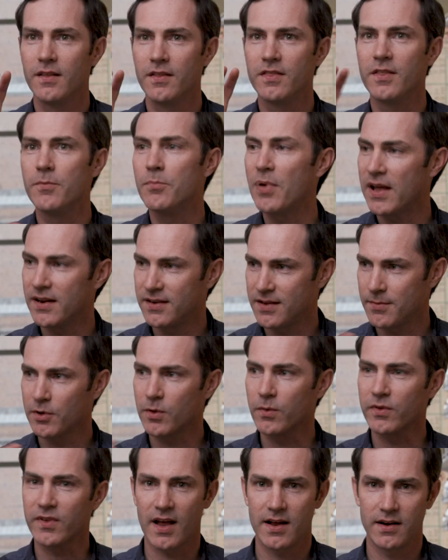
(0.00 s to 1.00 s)
The
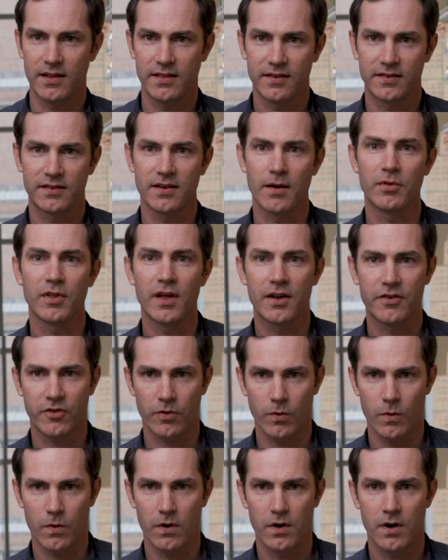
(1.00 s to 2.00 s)
pandemic was kind of this double-edged
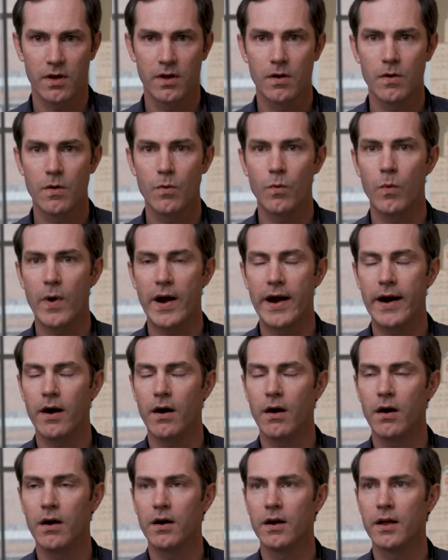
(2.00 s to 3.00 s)
sword
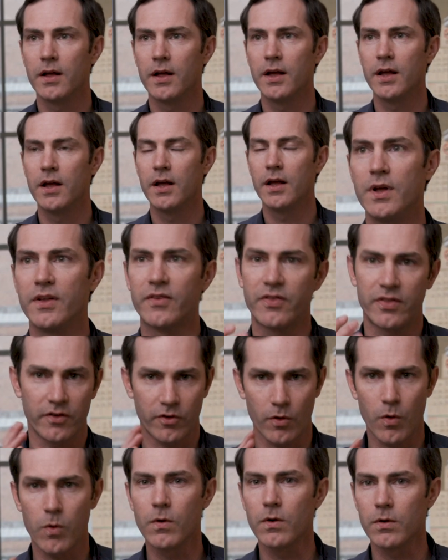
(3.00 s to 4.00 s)
where it's
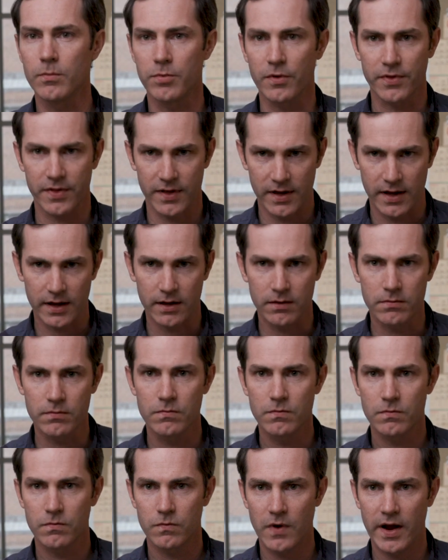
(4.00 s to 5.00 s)
this horrible thing,
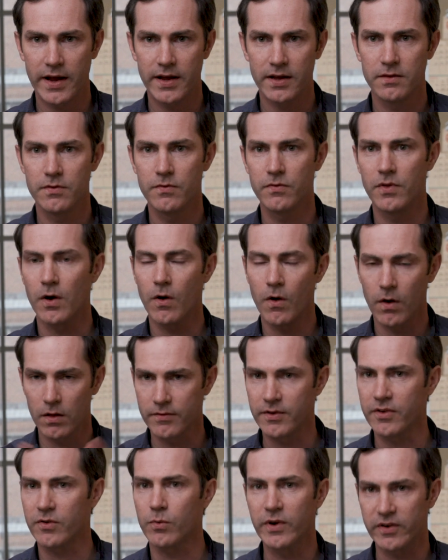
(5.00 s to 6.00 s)
right, that all
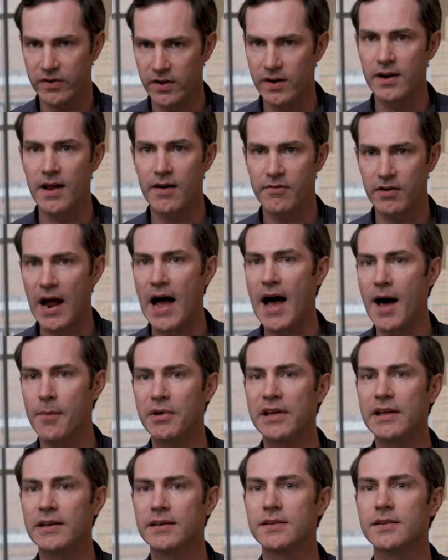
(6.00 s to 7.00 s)
of us wish had never
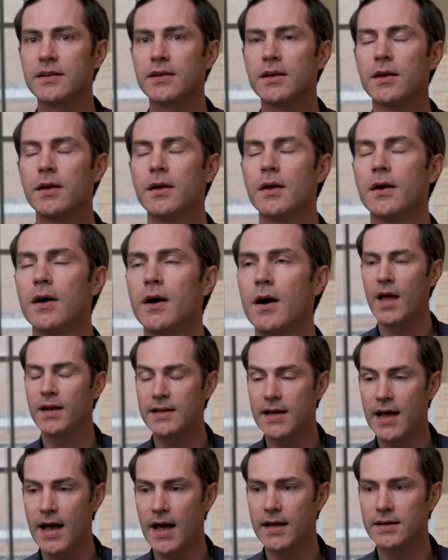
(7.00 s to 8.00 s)
happened. And
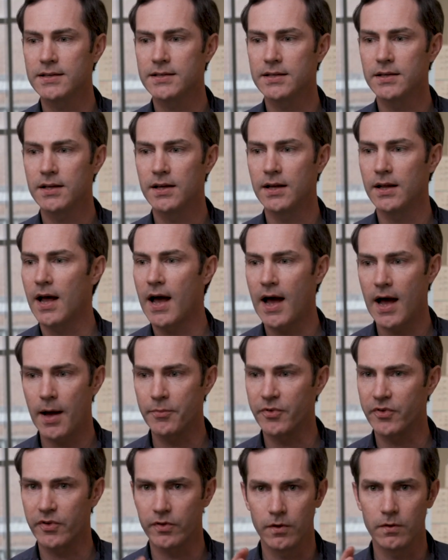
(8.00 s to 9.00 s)
yet it
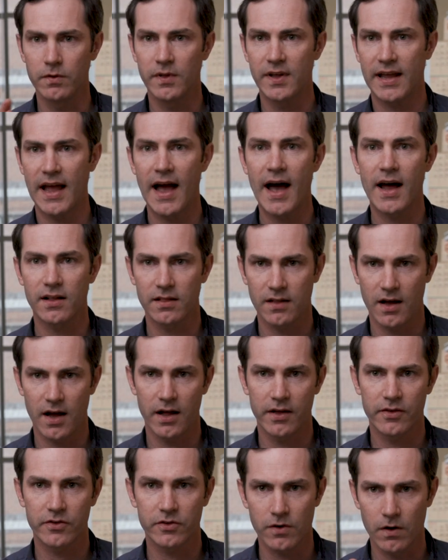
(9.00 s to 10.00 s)
absolutely
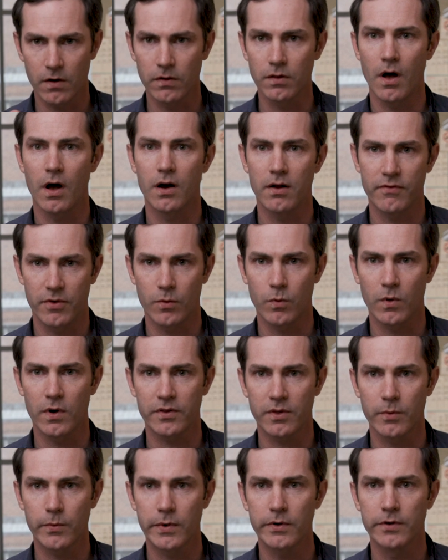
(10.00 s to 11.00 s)
catalyzed a lot of the
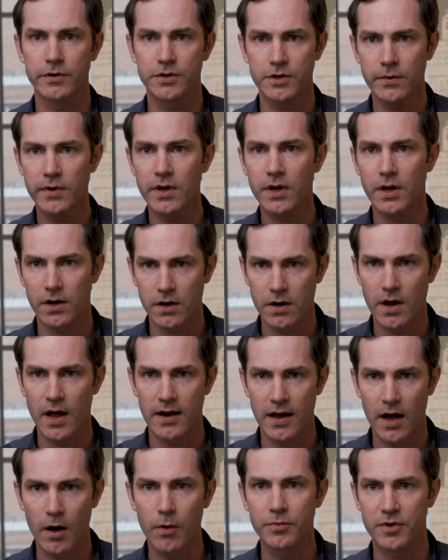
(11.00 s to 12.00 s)
work that we were doing and,
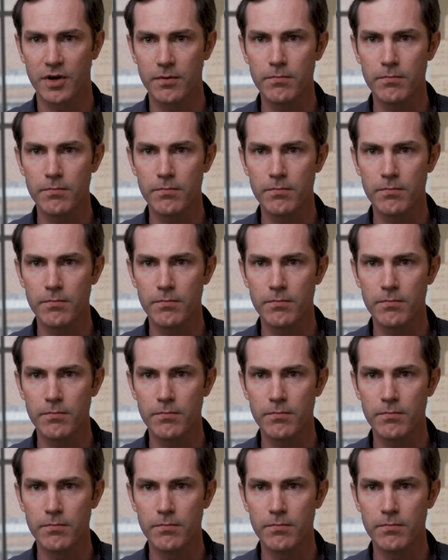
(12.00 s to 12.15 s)
and helped